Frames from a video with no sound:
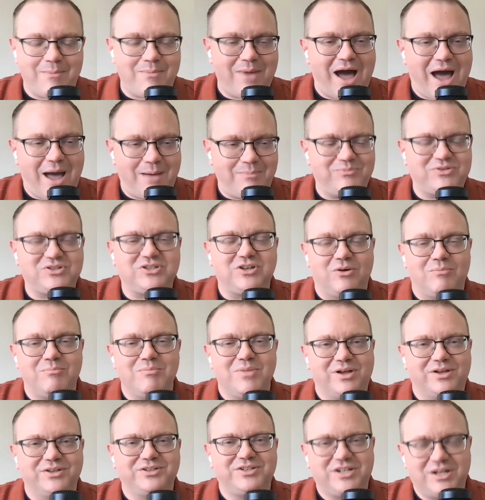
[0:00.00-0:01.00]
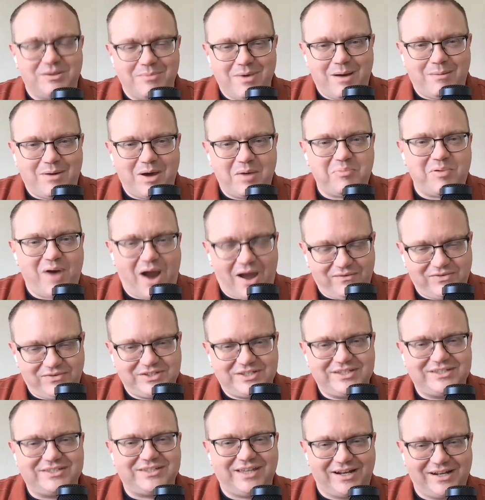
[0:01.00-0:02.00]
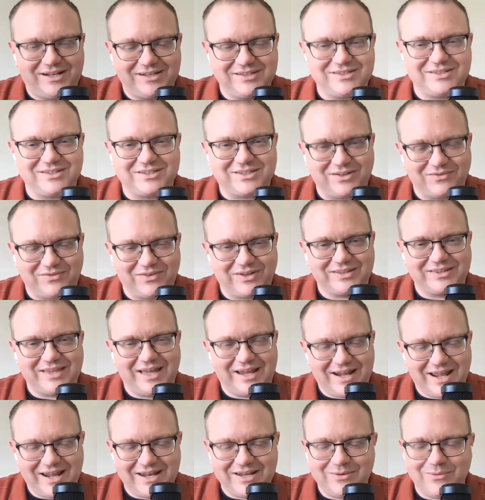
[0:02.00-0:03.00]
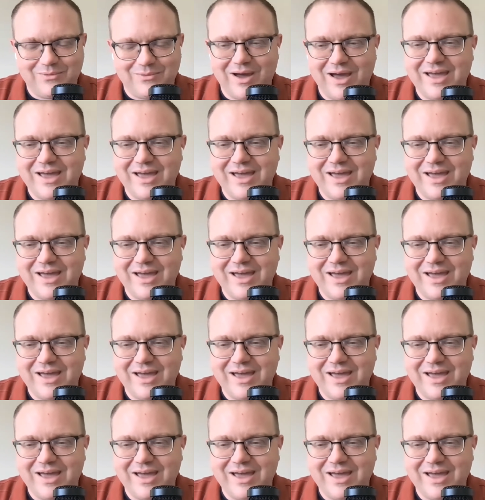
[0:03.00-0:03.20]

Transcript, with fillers: I'm I'm so militant about my privacy settings and stuff like that anyway.